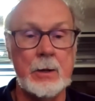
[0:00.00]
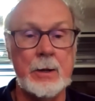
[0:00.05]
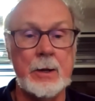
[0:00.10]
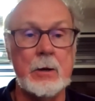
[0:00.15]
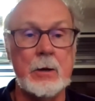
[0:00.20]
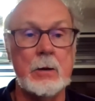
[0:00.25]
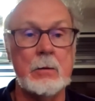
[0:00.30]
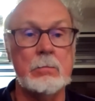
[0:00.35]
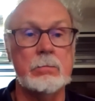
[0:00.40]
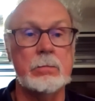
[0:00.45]

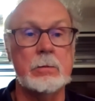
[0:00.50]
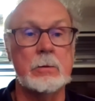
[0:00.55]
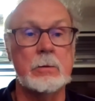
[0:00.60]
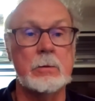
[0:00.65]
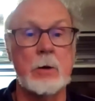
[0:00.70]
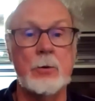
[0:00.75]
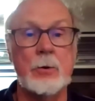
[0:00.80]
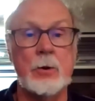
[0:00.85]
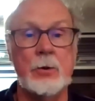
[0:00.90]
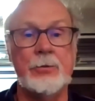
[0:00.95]
later
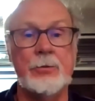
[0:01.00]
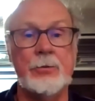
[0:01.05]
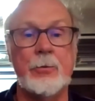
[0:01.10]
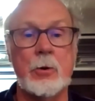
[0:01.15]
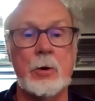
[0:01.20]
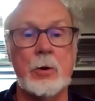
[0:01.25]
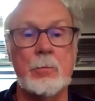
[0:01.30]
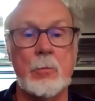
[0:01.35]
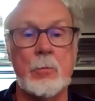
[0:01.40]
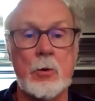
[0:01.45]
known as
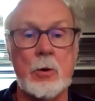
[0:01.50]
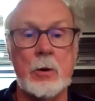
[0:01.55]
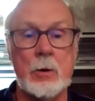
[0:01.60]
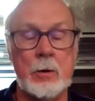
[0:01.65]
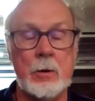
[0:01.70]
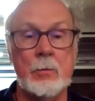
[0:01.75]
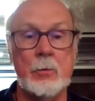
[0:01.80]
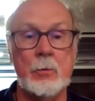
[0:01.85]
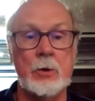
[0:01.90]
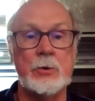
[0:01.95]
Fort
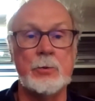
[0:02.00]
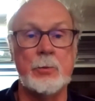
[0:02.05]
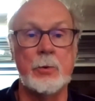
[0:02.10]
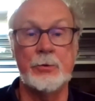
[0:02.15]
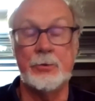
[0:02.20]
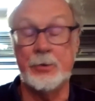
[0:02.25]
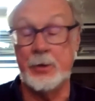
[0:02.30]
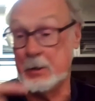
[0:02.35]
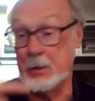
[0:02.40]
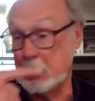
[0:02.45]
Morton, which
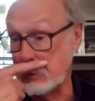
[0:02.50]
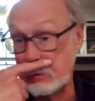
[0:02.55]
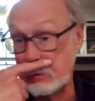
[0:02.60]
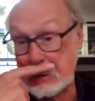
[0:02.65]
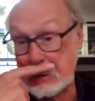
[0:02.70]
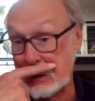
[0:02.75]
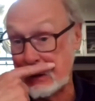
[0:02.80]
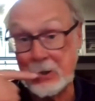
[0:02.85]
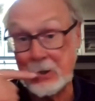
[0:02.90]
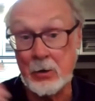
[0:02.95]
was
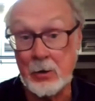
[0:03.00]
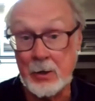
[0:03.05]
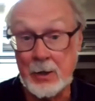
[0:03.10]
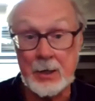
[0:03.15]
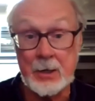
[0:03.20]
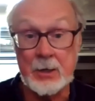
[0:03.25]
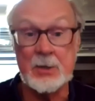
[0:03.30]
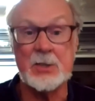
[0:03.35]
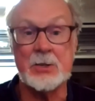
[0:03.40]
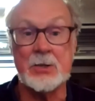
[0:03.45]

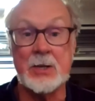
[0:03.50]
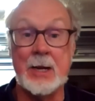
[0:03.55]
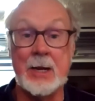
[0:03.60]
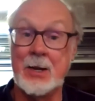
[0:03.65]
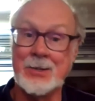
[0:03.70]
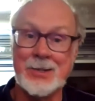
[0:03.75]
clearly in sight.